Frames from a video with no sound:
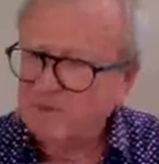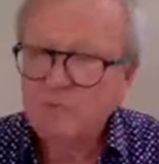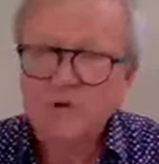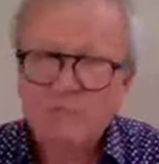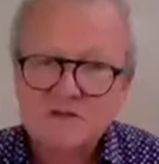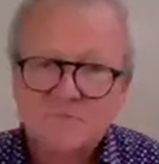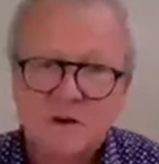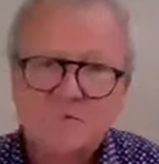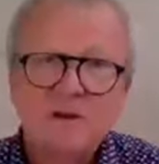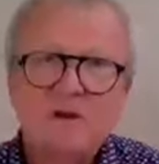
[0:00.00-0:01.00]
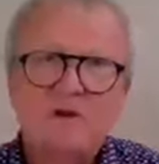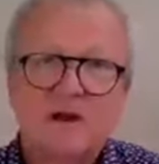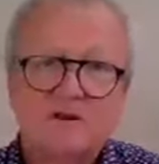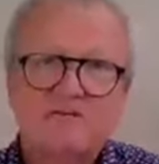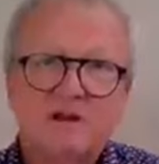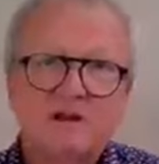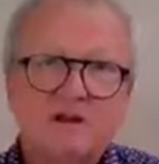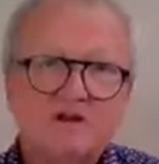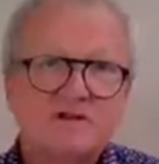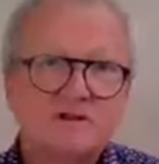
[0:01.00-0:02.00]
we will most probably look at a
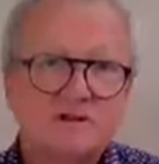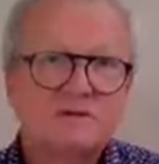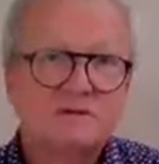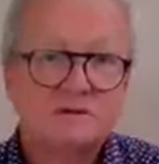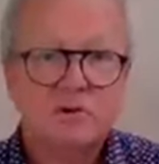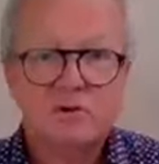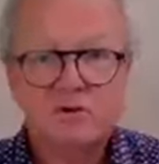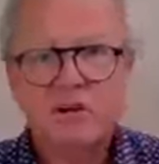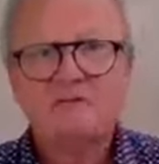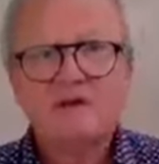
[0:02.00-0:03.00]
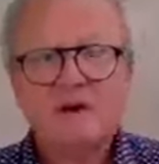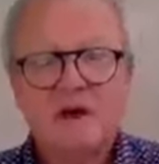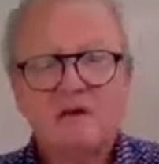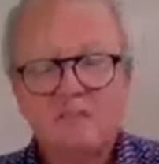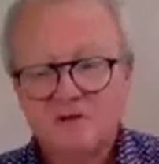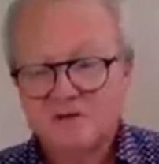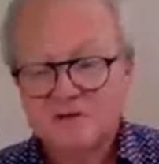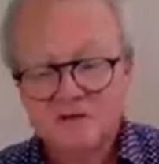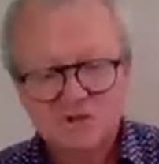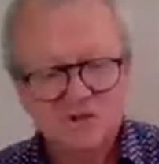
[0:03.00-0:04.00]
vintage or even our
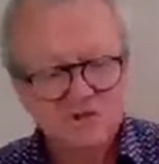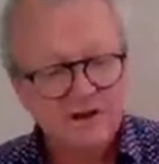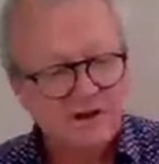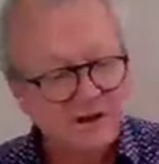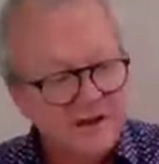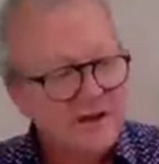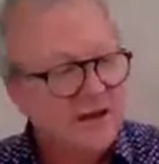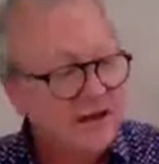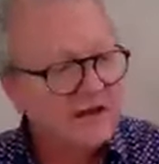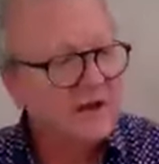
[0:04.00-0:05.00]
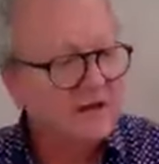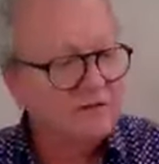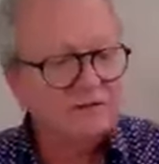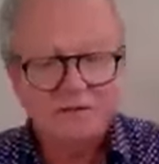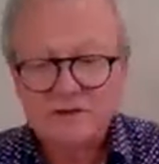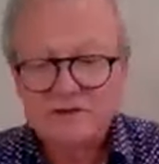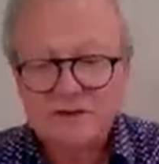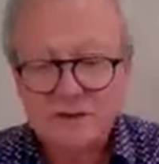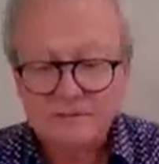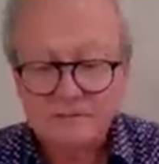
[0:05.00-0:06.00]
prestige cuvee and go through the
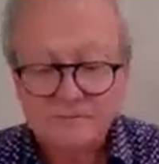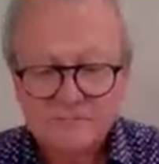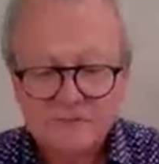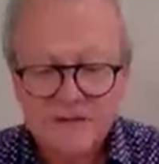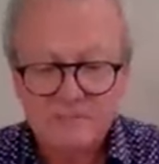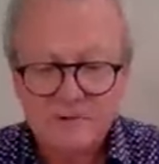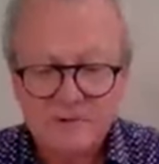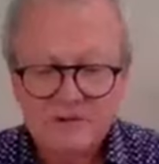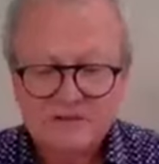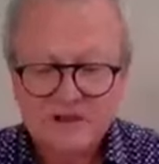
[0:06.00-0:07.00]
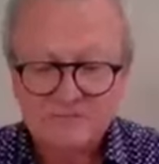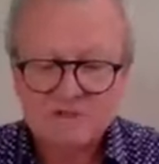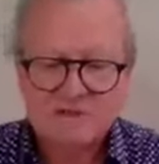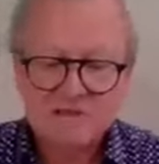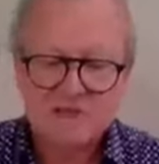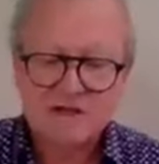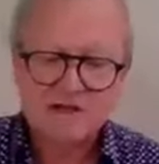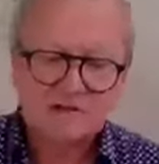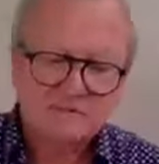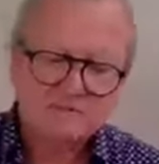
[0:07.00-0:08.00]
same
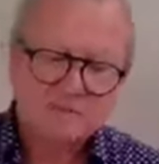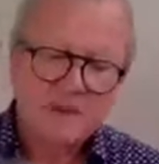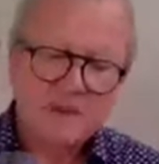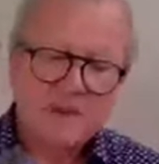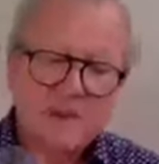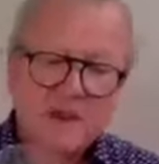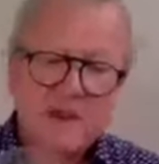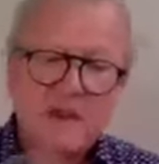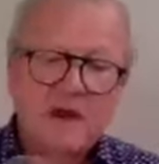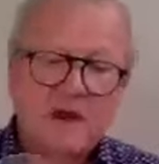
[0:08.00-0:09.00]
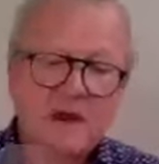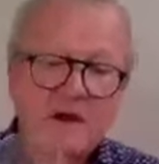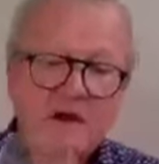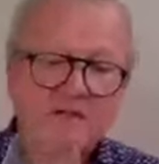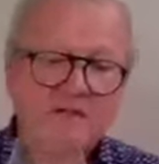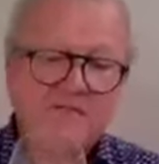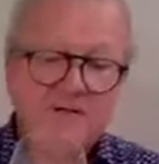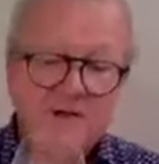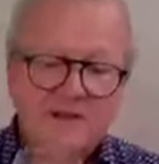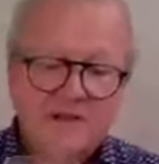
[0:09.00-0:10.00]
sensation. On the
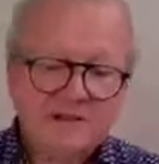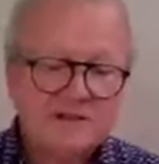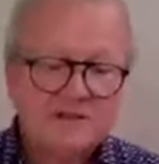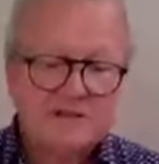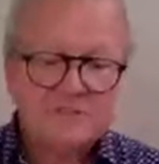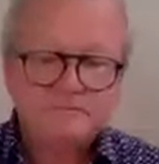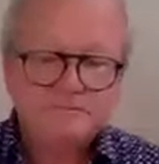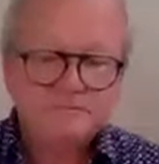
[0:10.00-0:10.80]
Veritas,